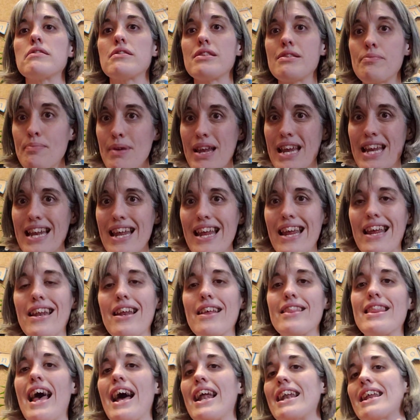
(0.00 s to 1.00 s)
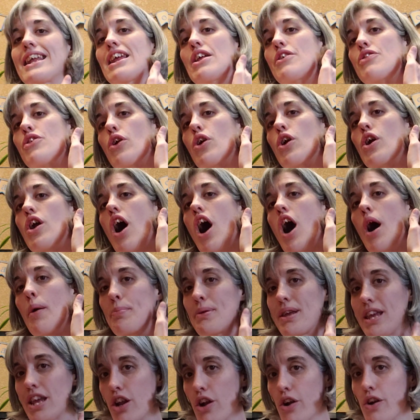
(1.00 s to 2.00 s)
meaning that either
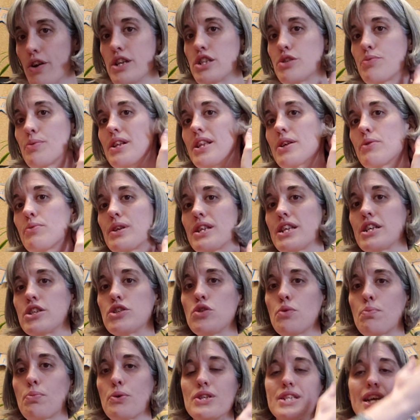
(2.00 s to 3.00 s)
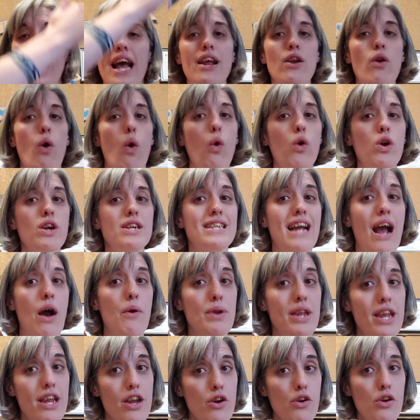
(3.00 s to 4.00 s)
up here is really, really super tight or
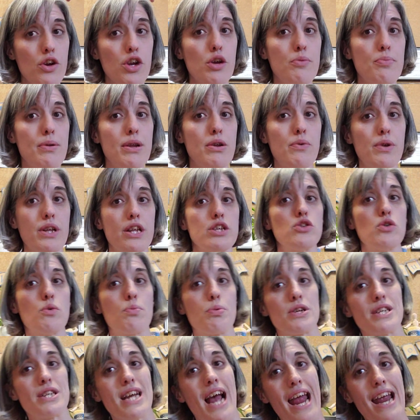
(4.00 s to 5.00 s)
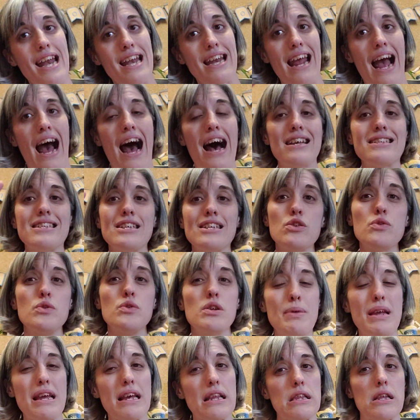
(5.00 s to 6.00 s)
down here could be really super tight and causing you
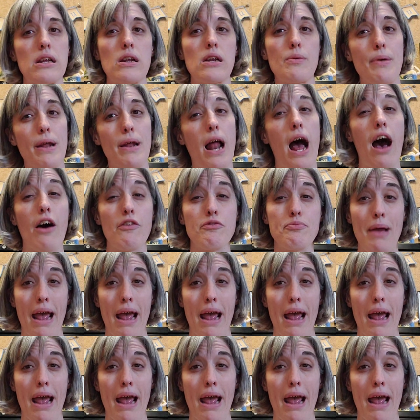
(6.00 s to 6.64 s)
to be a little bit off